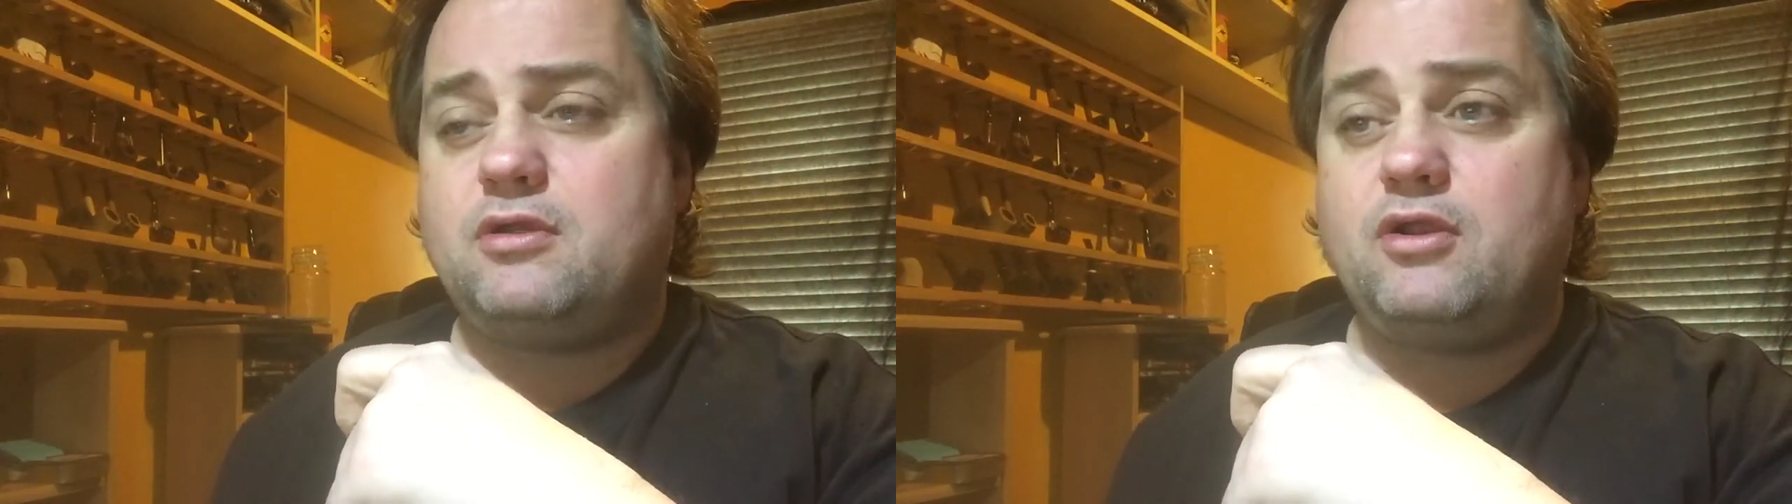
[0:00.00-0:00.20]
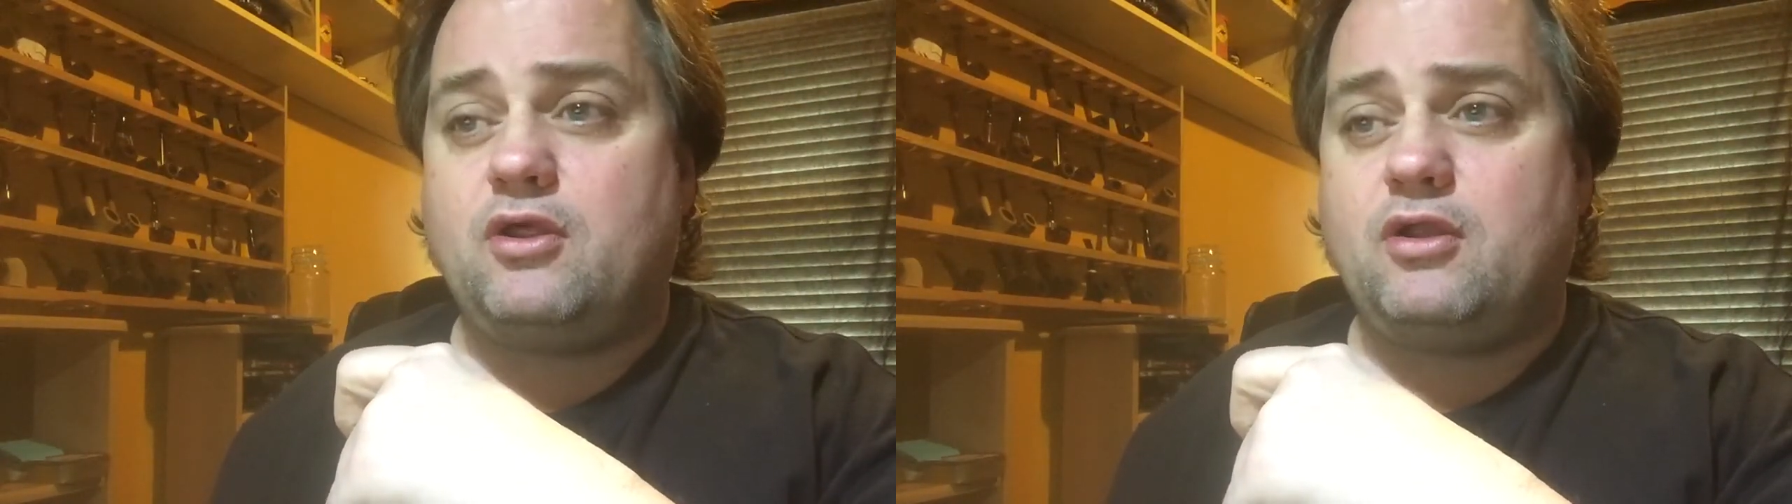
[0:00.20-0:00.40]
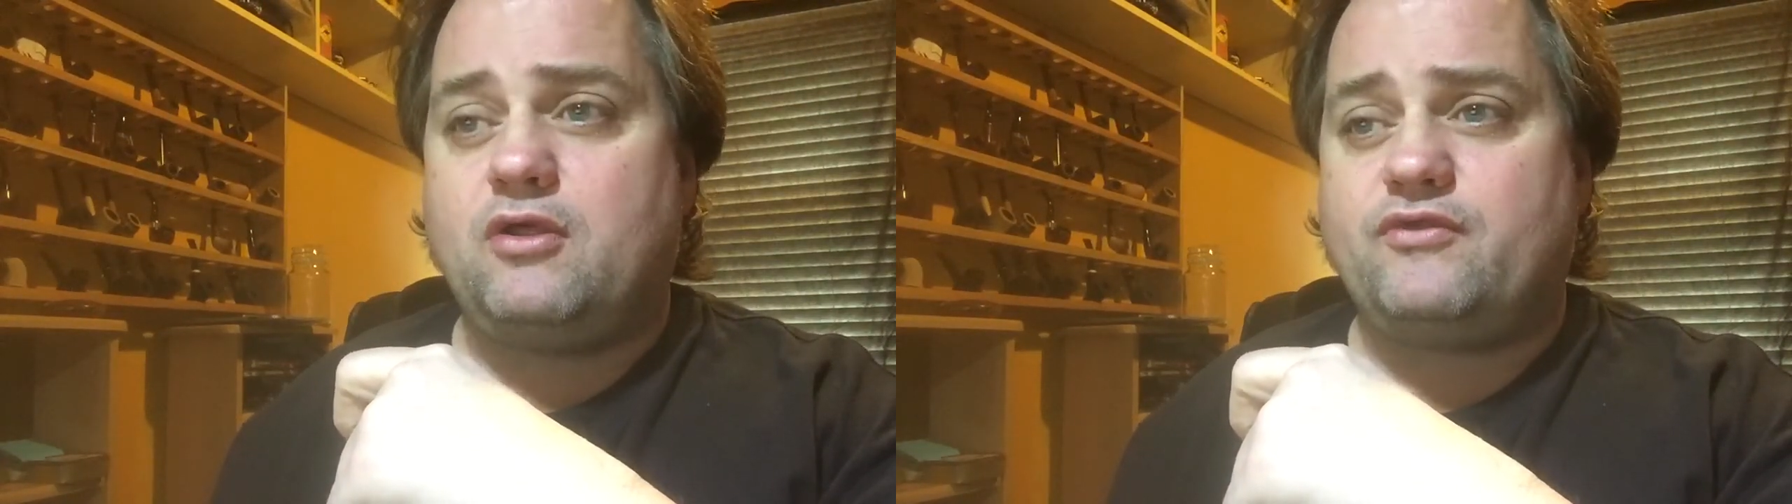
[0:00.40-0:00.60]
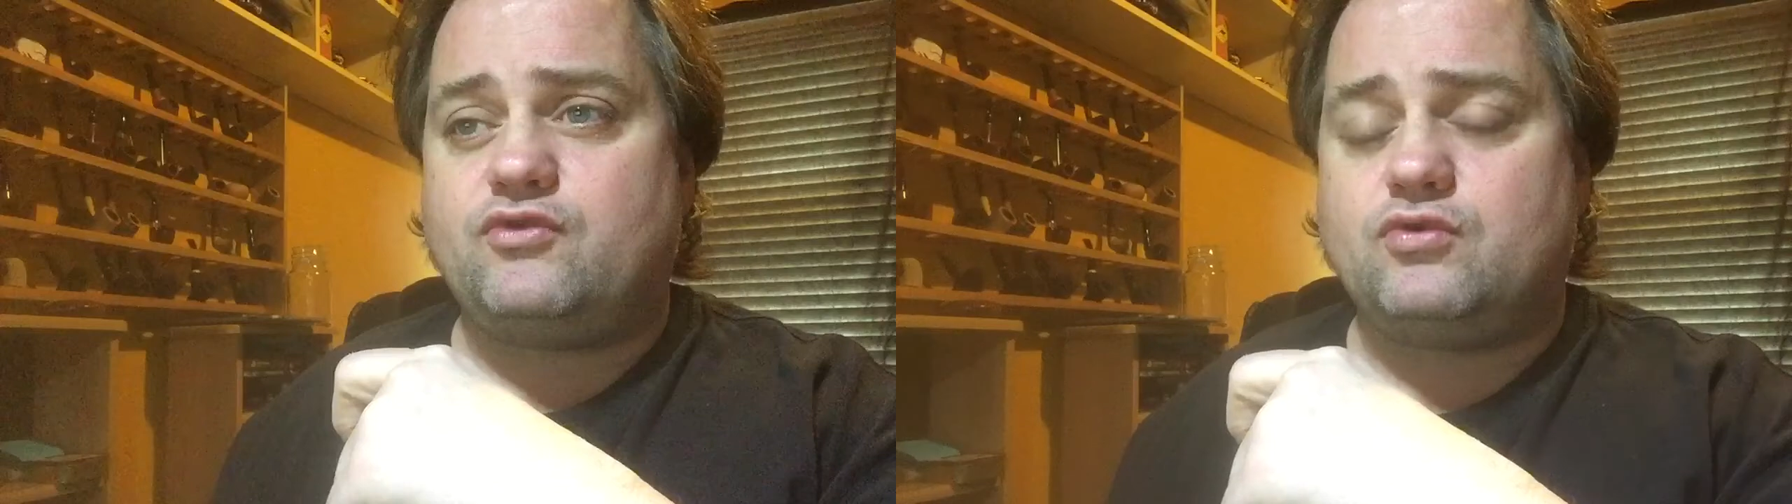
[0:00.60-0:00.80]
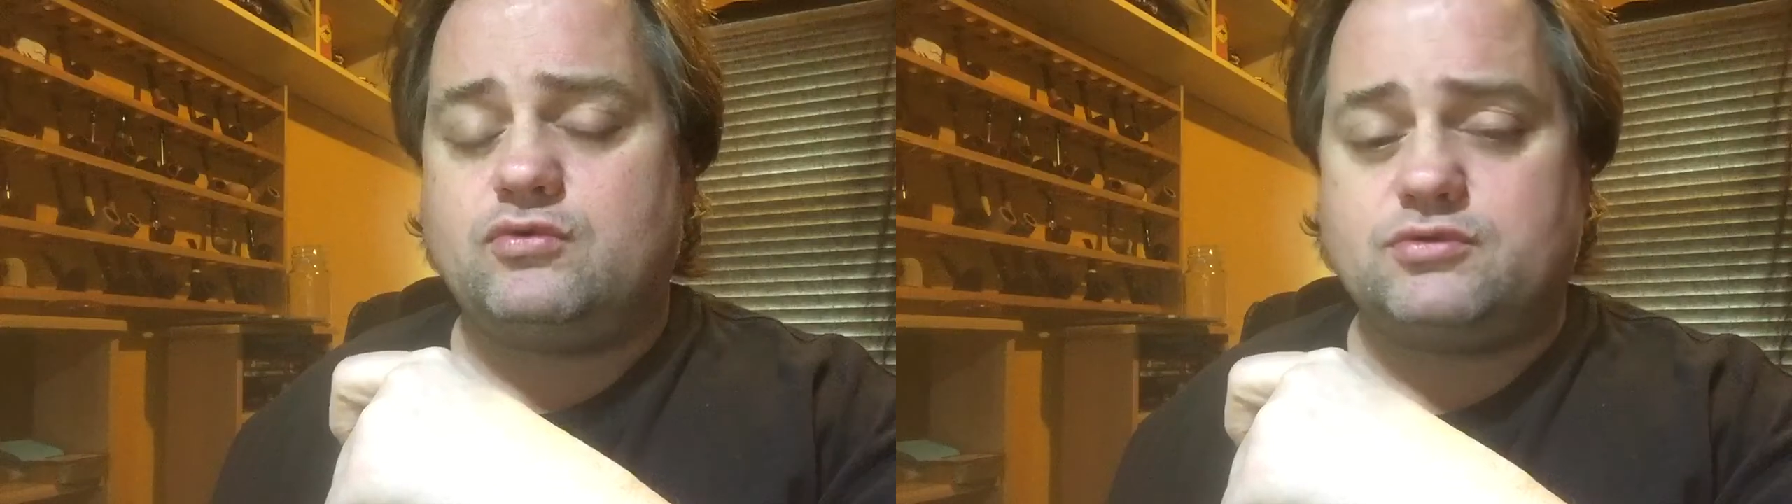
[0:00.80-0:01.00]
I like The
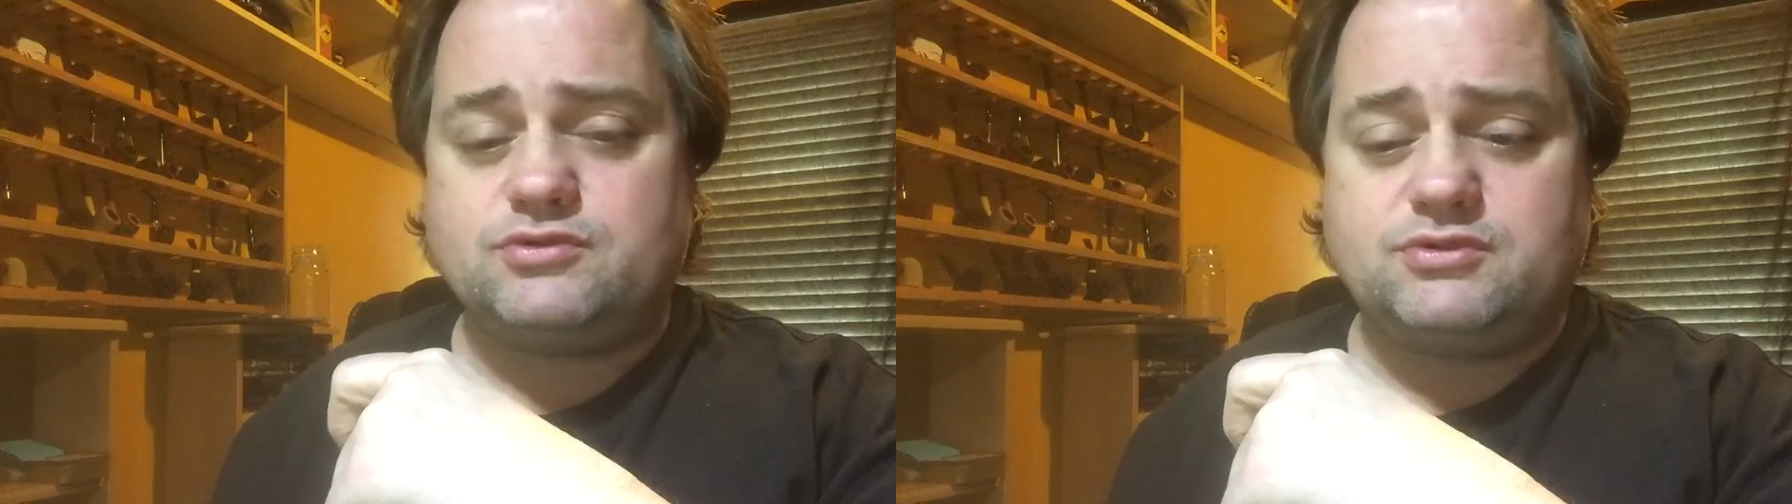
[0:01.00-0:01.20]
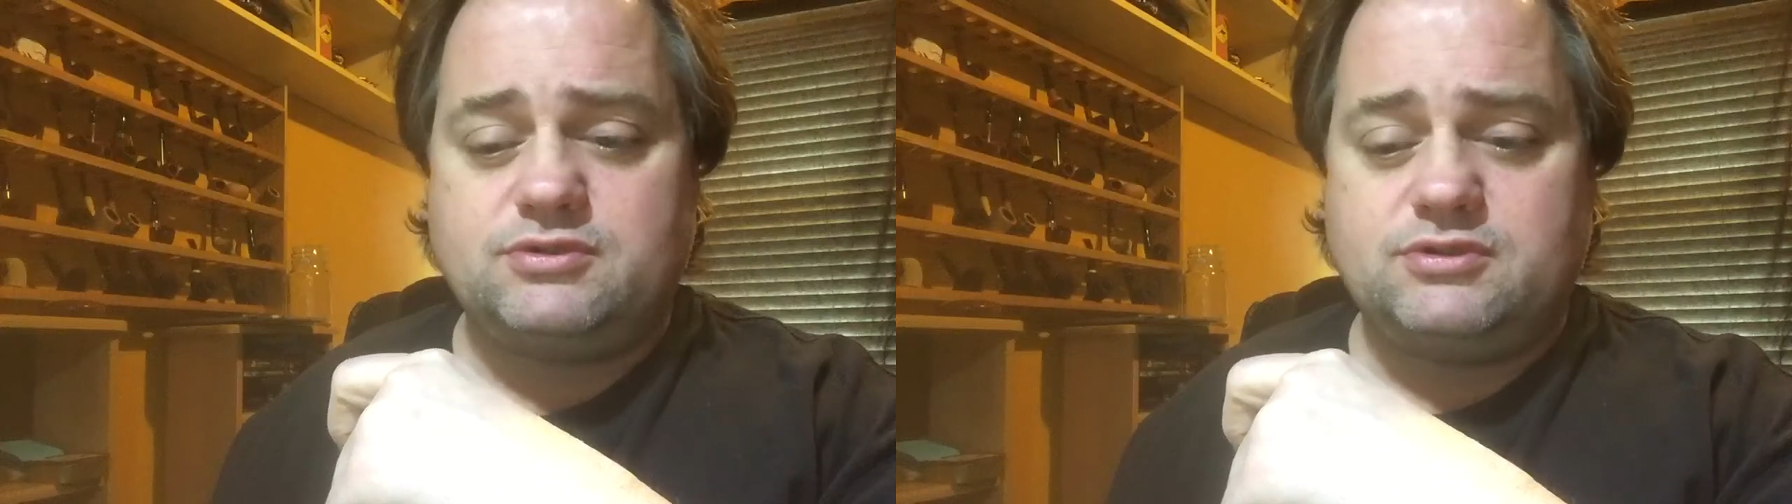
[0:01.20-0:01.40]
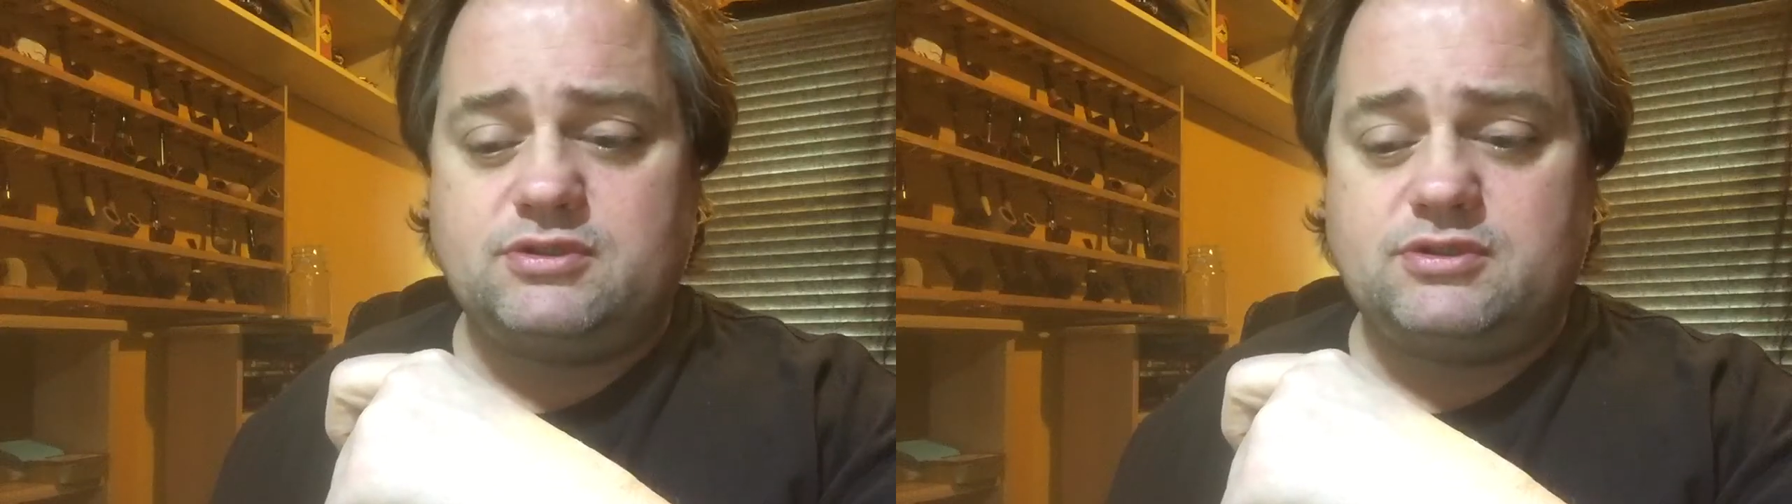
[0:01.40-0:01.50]
Doors,